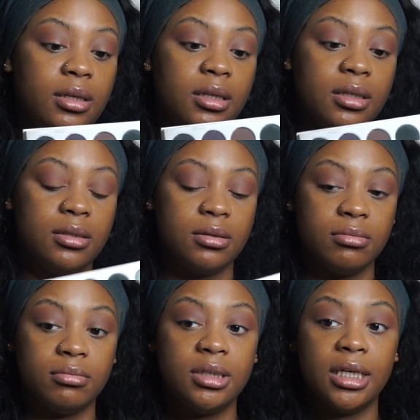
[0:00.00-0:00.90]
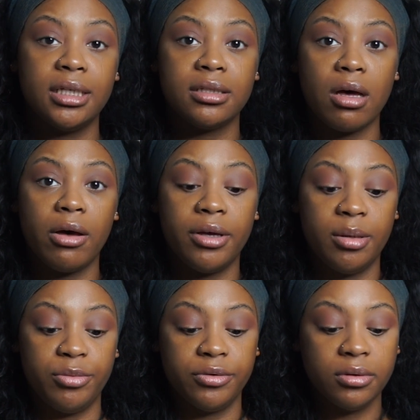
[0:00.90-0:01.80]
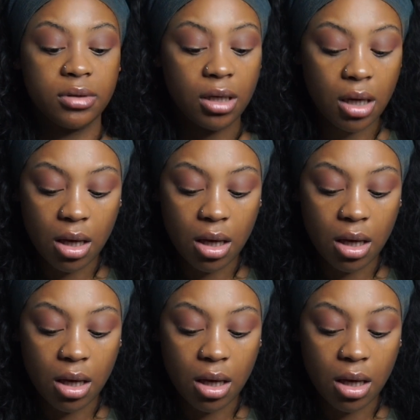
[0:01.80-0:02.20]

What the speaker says: It looks, yeah, it's called Emerald.